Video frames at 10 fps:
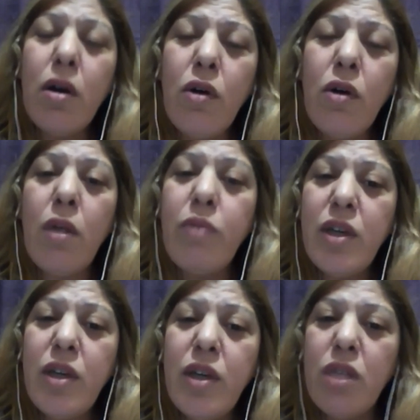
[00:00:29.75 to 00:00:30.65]

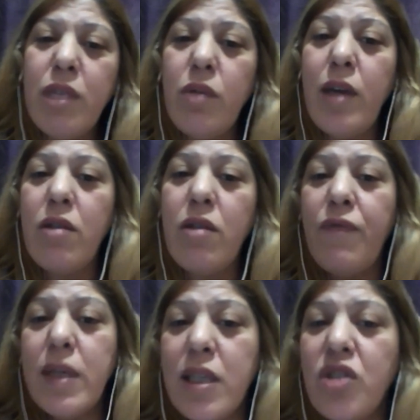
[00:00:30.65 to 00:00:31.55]
collaboration between the
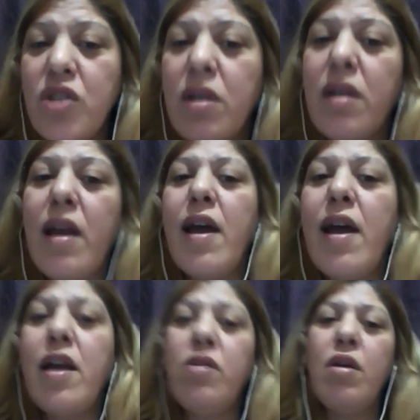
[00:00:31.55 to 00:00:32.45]
physician
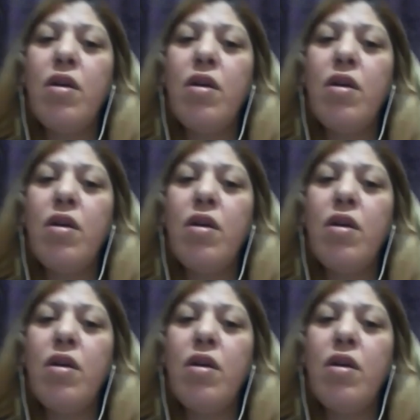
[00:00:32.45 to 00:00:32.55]
and